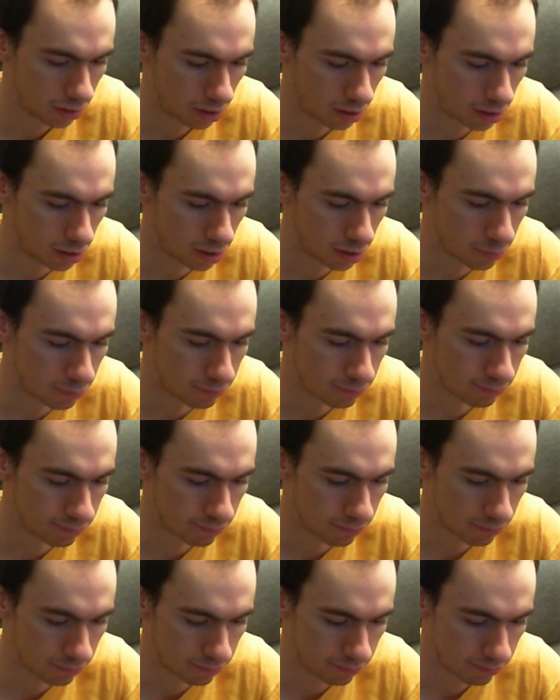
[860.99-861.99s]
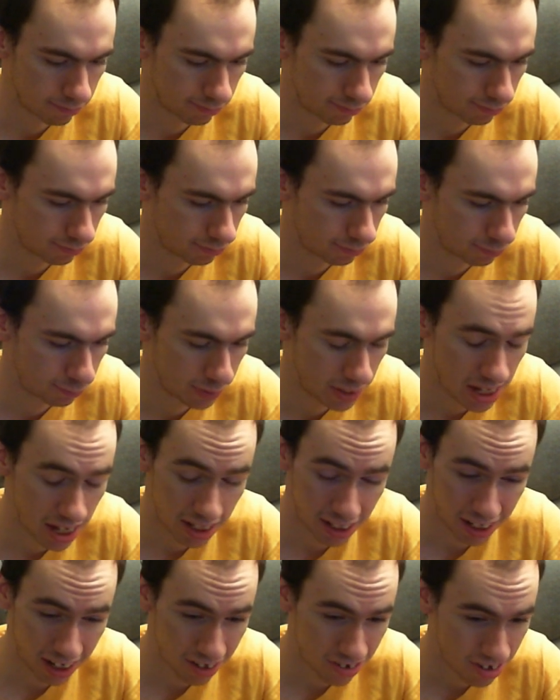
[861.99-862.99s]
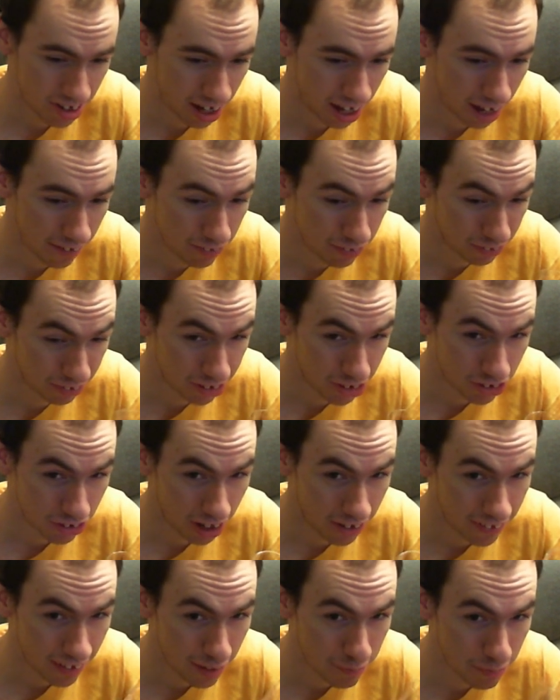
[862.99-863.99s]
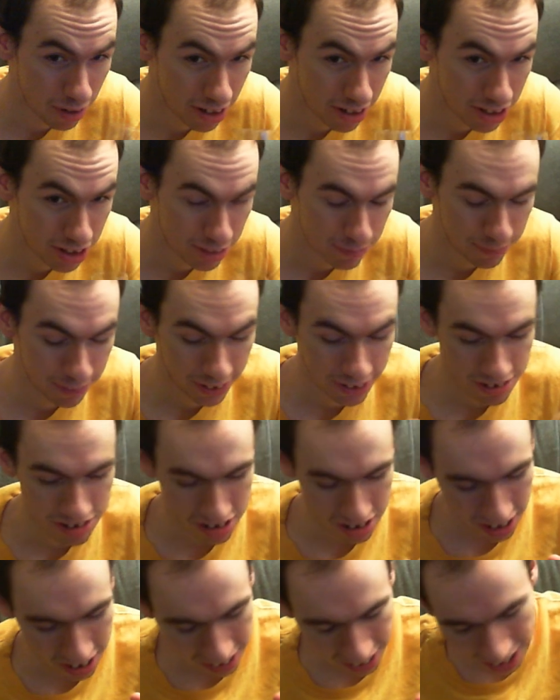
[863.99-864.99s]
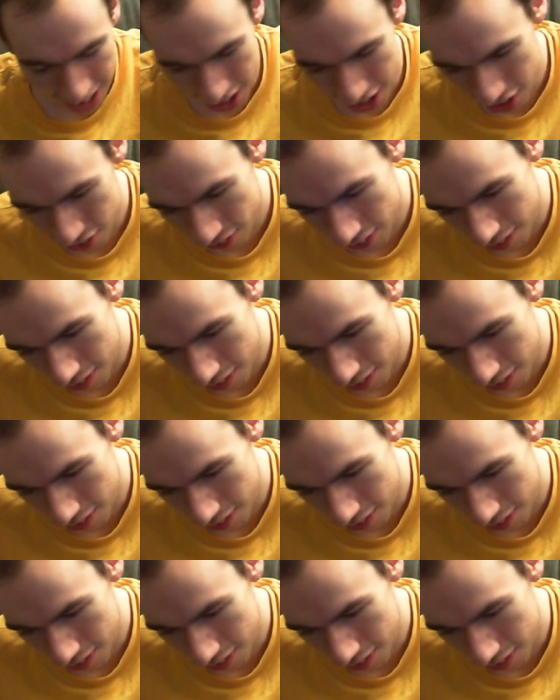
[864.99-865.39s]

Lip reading: But yeah, like I say, I haven't really tried that much because I'll get into it.